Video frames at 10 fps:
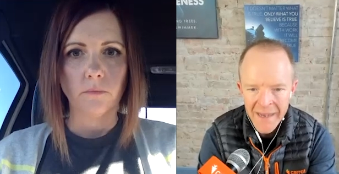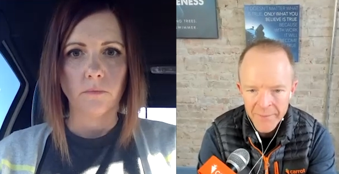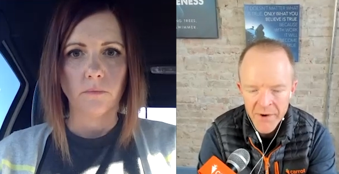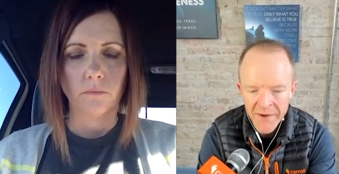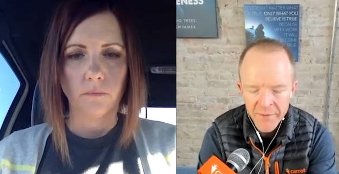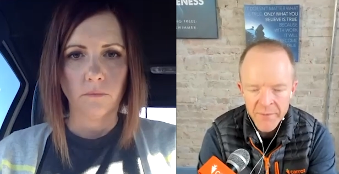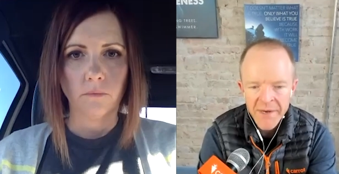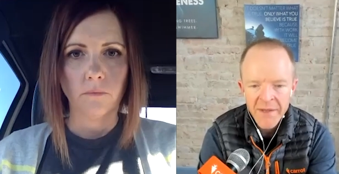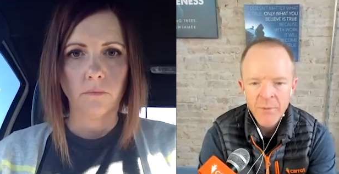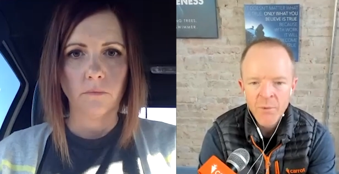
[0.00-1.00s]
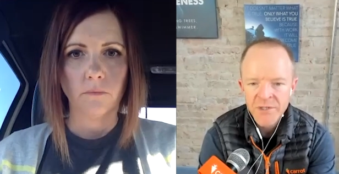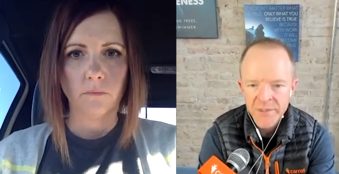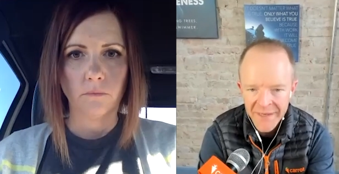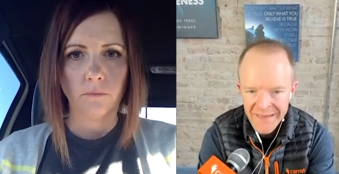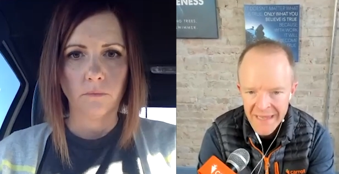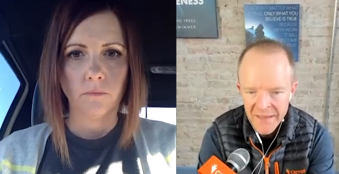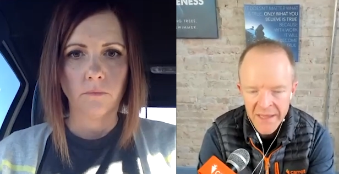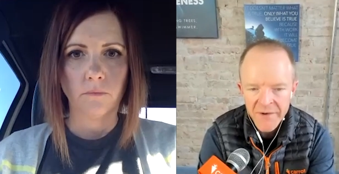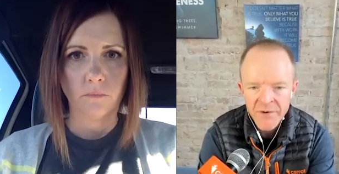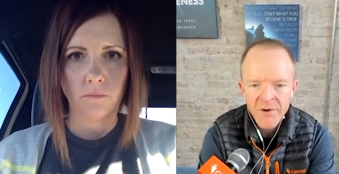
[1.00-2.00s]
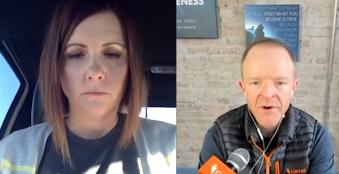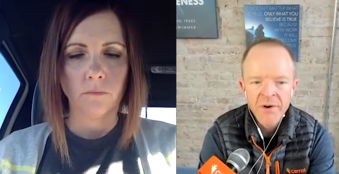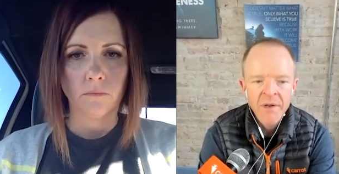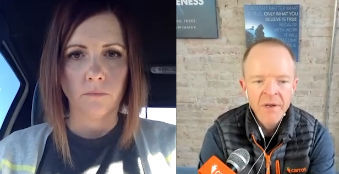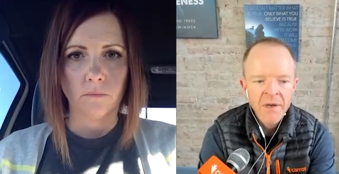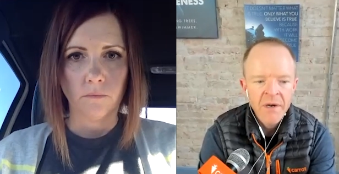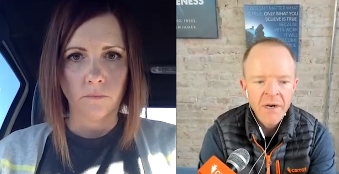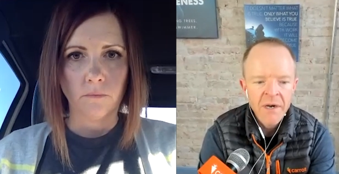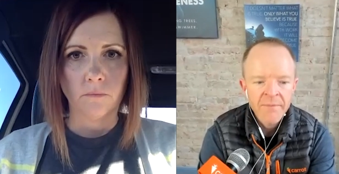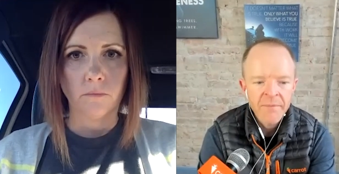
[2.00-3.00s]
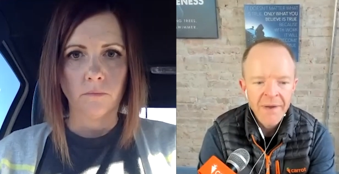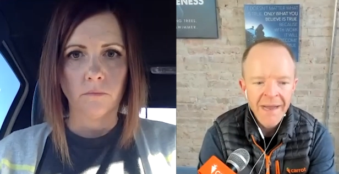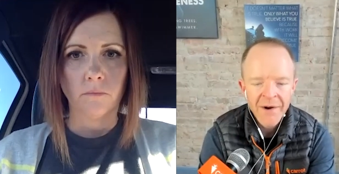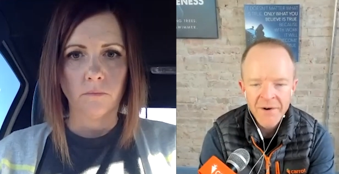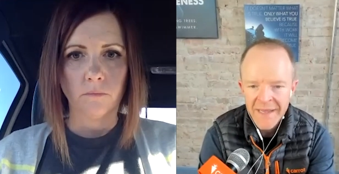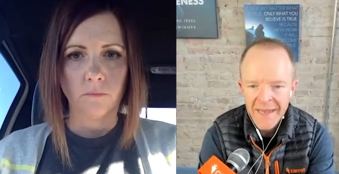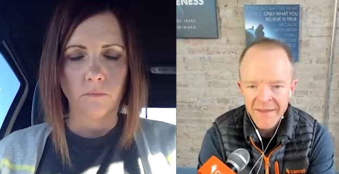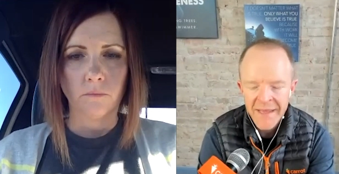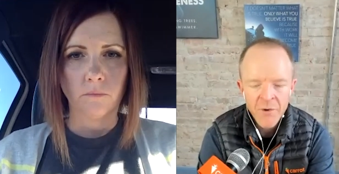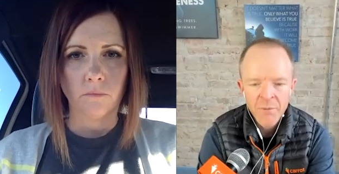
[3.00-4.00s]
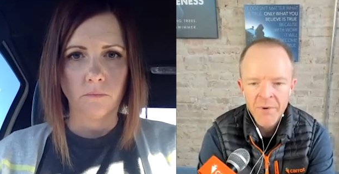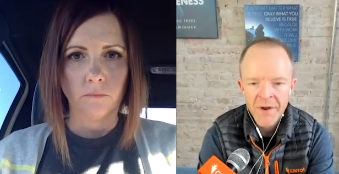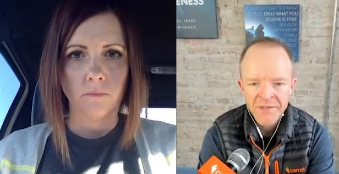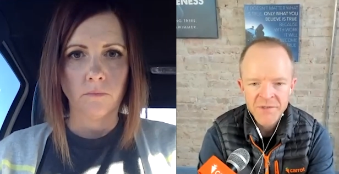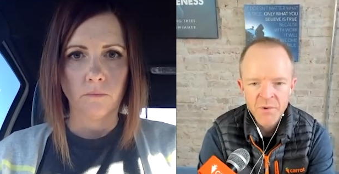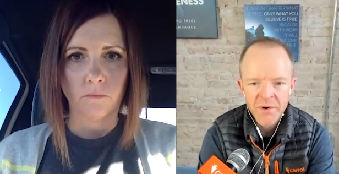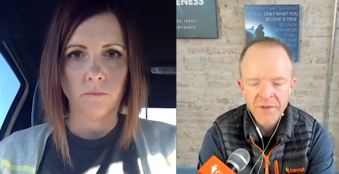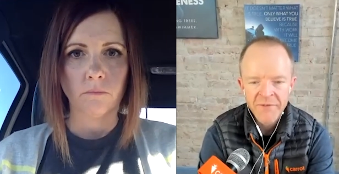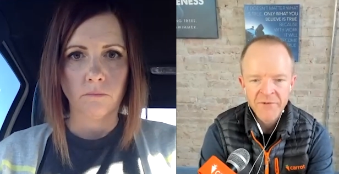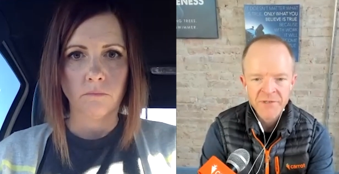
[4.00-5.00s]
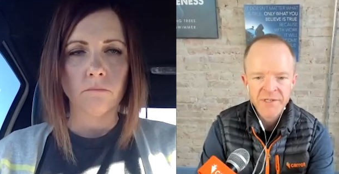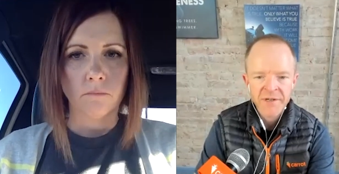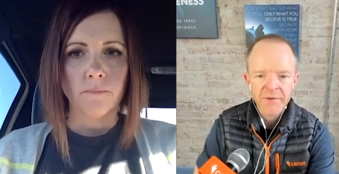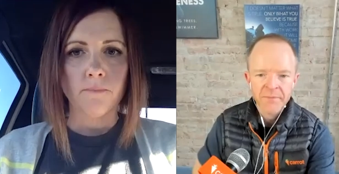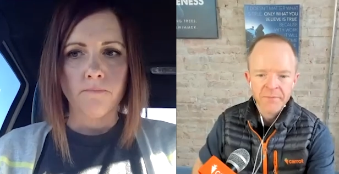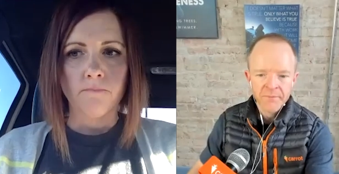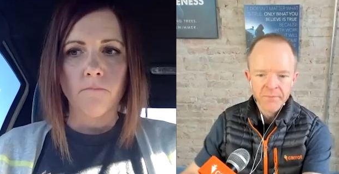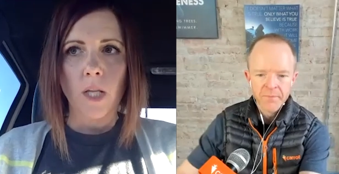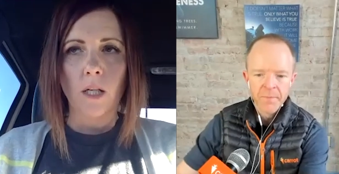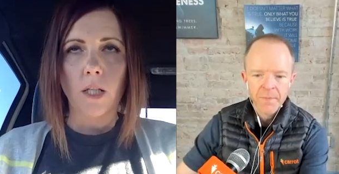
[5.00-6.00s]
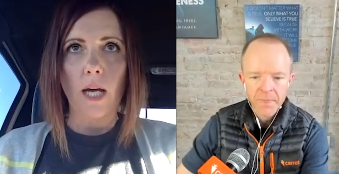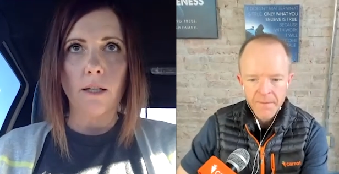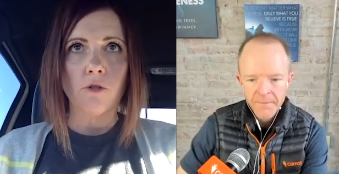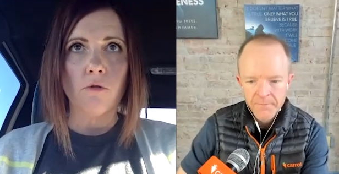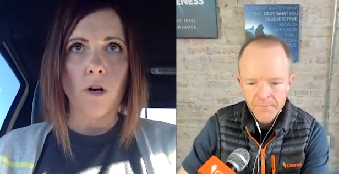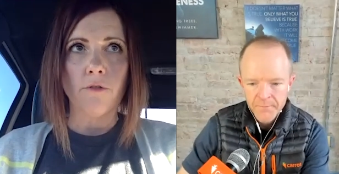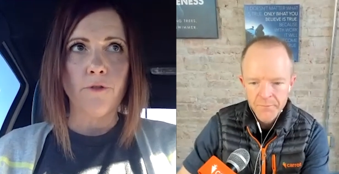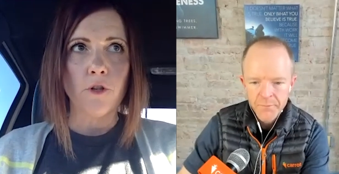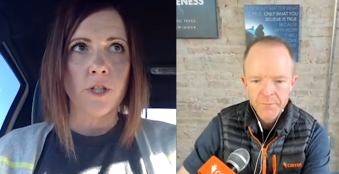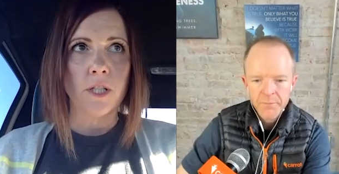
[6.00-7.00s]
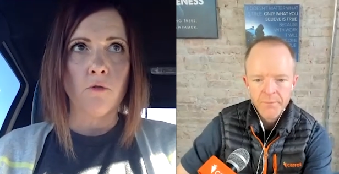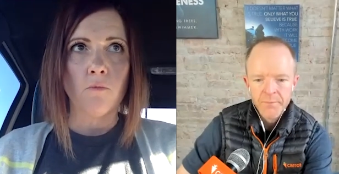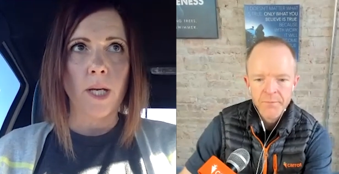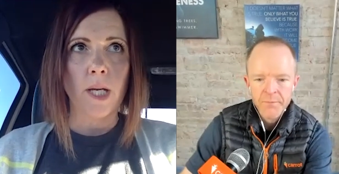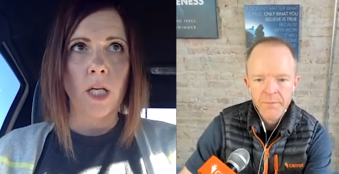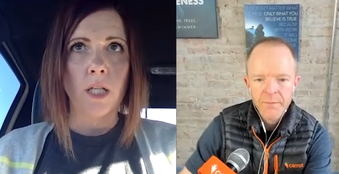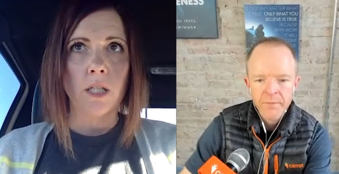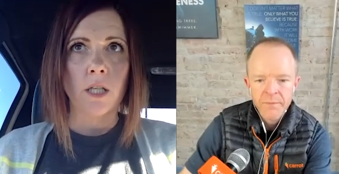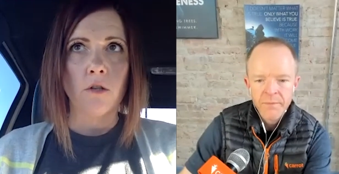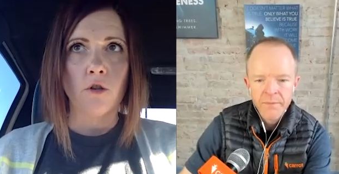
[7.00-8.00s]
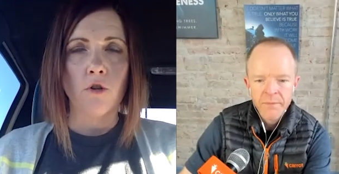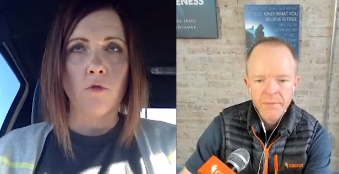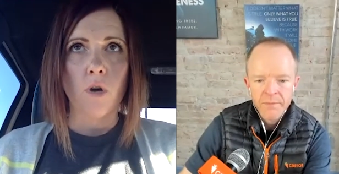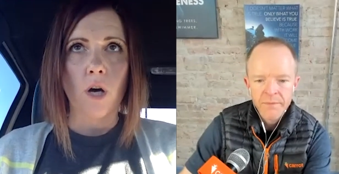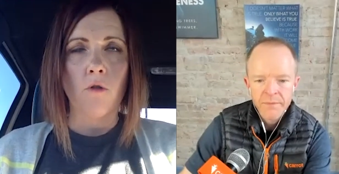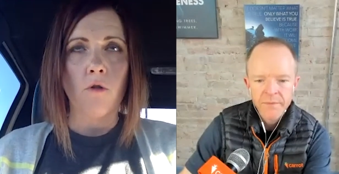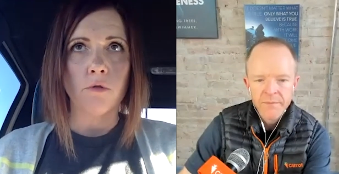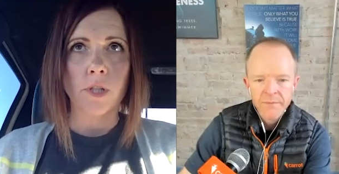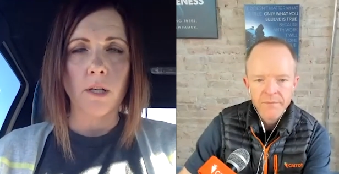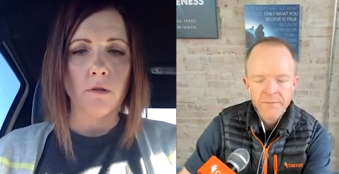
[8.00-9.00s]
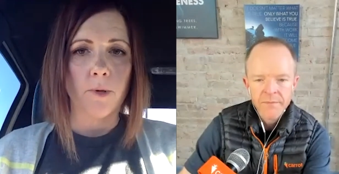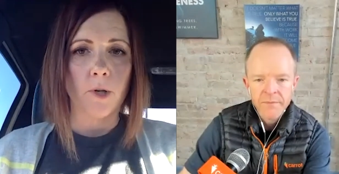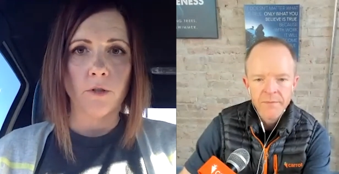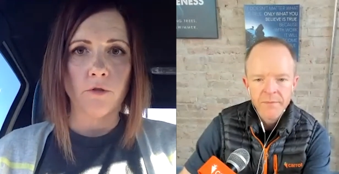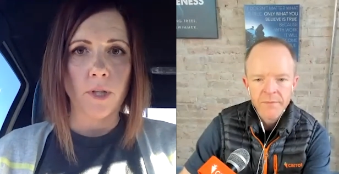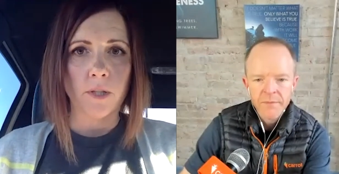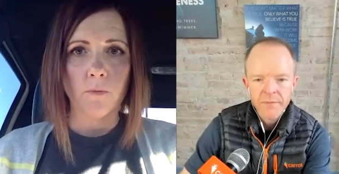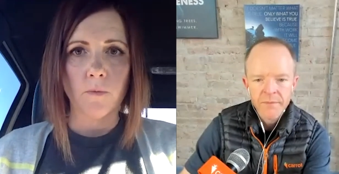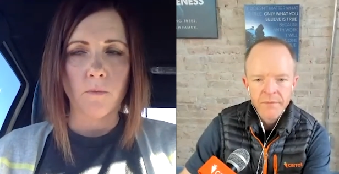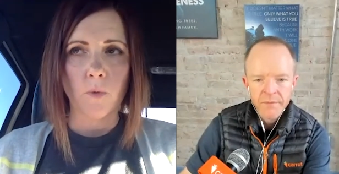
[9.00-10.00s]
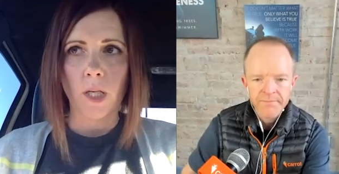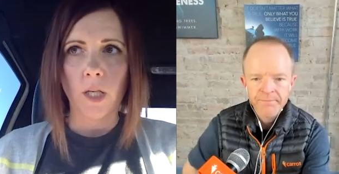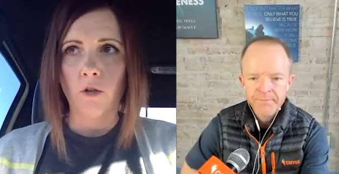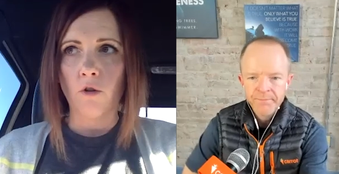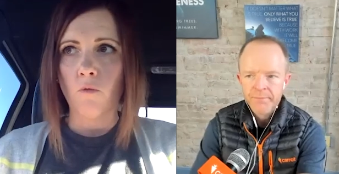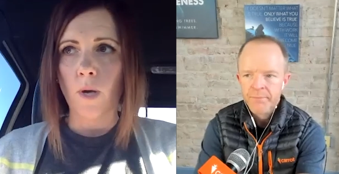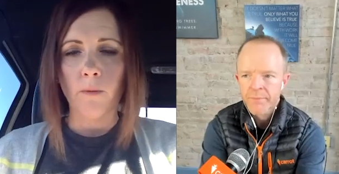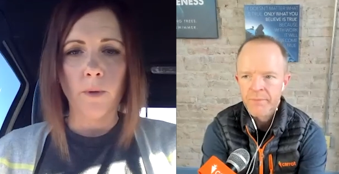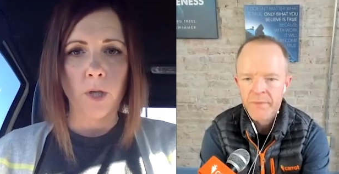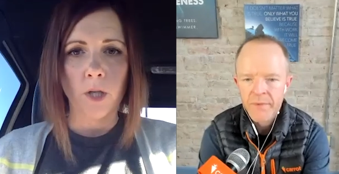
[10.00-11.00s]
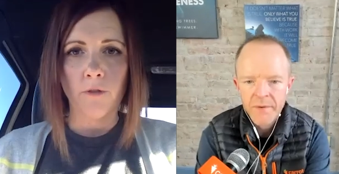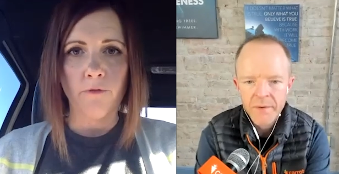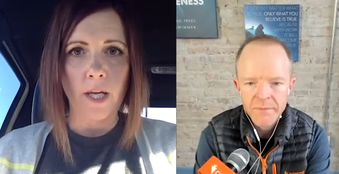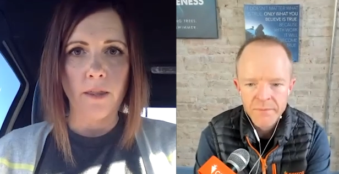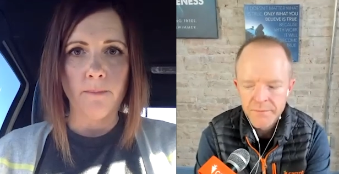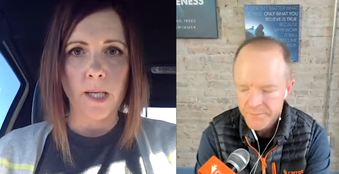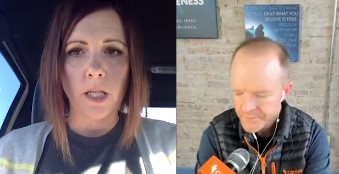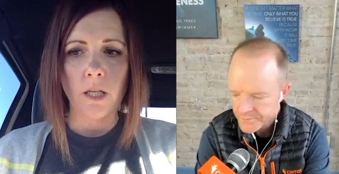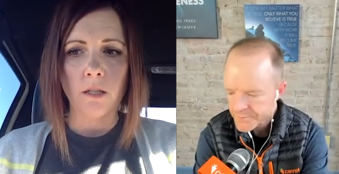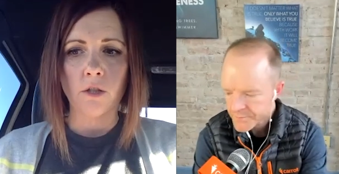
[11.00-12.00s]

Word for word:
Speaker 1: that private money, and where'd you meet that lender? How did that whole process work for that first deal?
Speaker 2: Yeah. So our first deal, we didn't a wholesaler brought it to us. We didn't know where we were going to find the money.